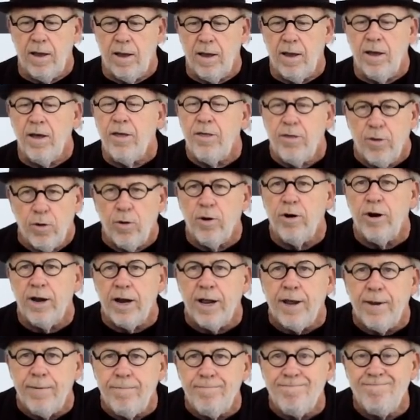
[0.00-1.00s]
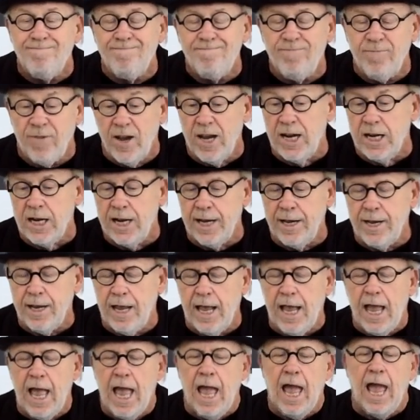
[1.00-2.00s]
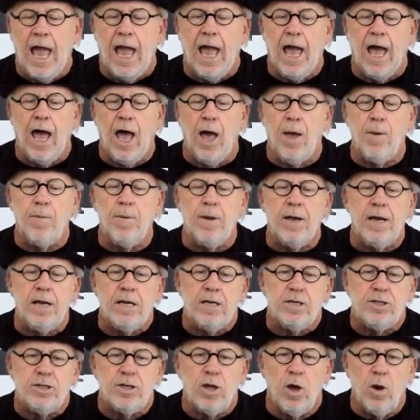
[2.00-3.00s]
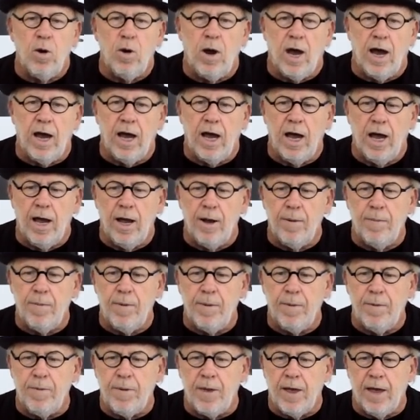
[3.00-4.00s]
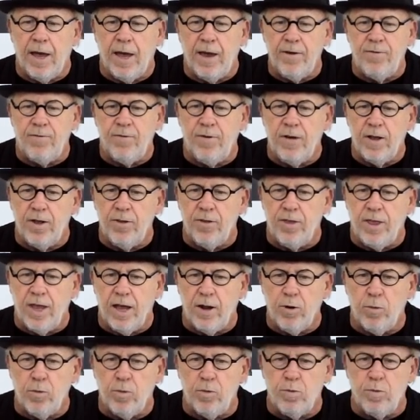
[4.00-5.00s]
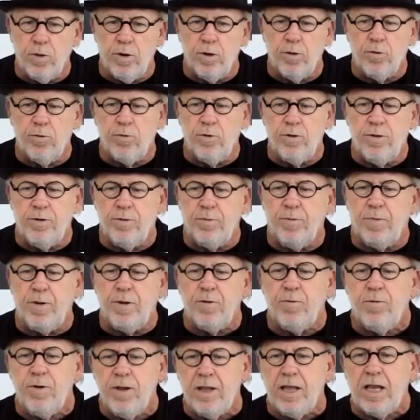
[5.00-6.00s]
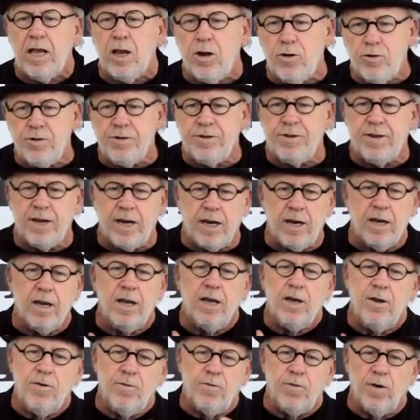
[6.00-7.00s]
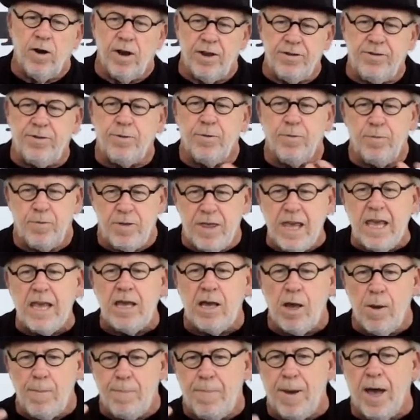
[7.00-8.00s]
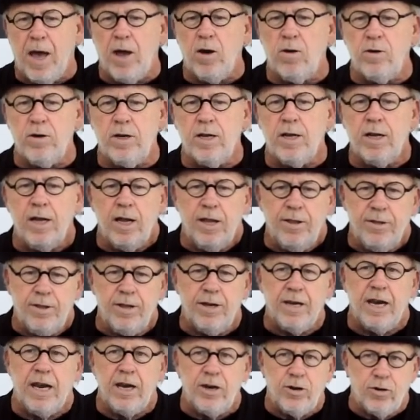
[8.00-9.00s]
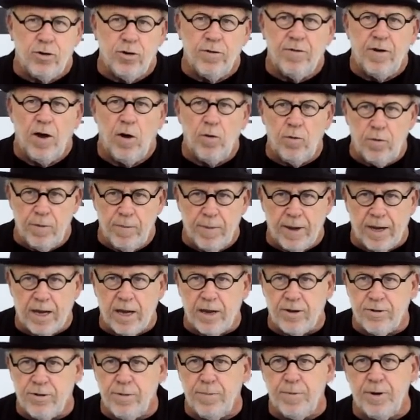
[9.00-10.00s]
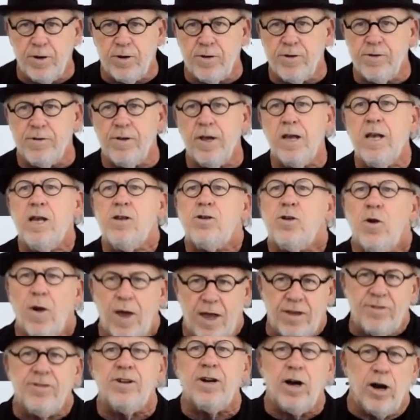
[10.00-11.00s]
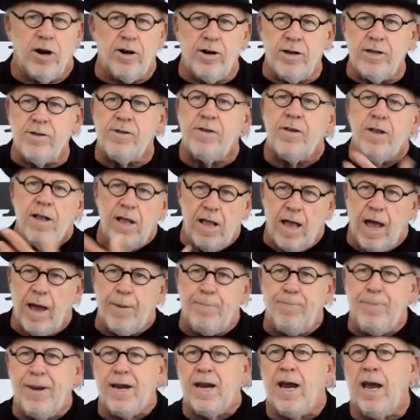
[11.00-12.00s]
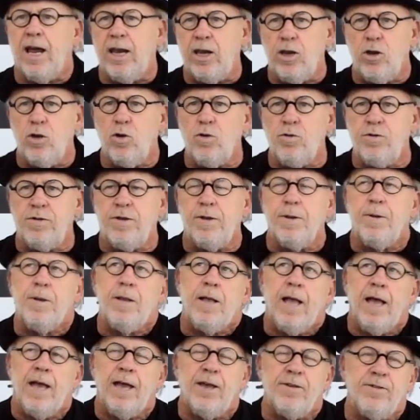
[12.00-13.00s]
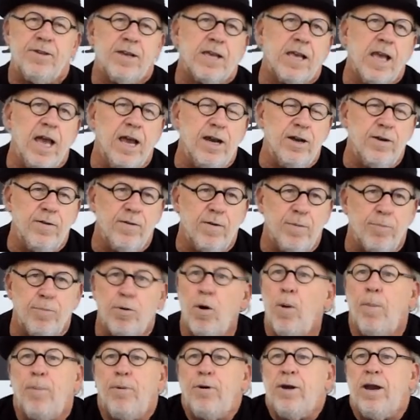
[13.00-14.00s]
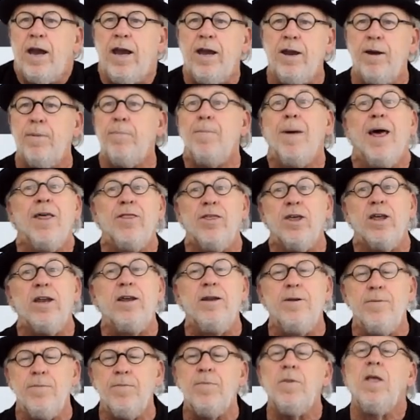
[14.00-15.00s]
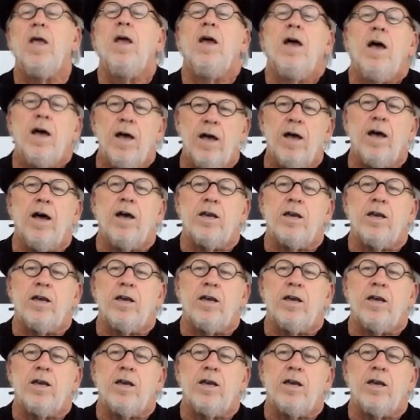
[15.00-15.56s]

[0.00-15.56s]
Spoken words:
authority, finally. So I felt that it would be really interesting for us to think about the nature of how we make exhibitions. So as an artist, I use as a kind of appropriated method a